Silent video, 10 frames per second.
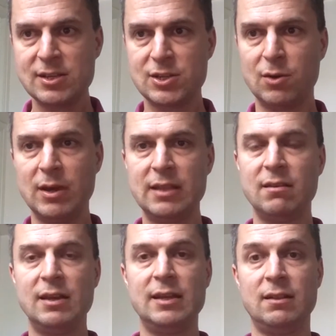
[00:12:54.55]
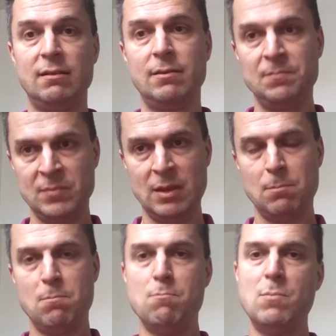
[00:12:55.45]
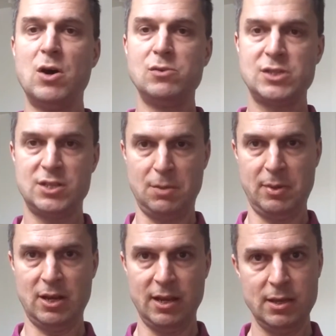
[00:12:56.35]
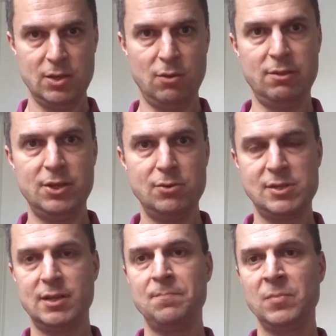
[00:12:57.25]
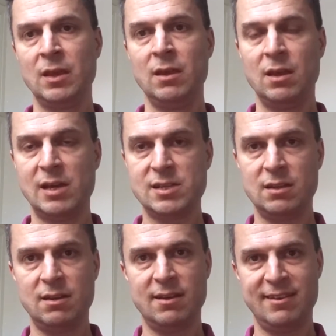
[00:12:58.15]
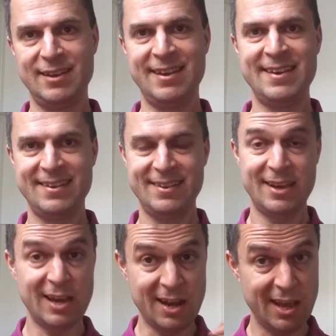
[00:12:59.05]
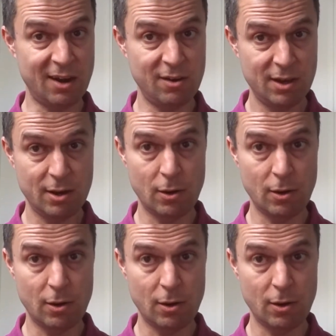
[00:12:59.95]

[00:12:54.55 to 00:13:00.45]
So it'll most typically you'll use it as in, and here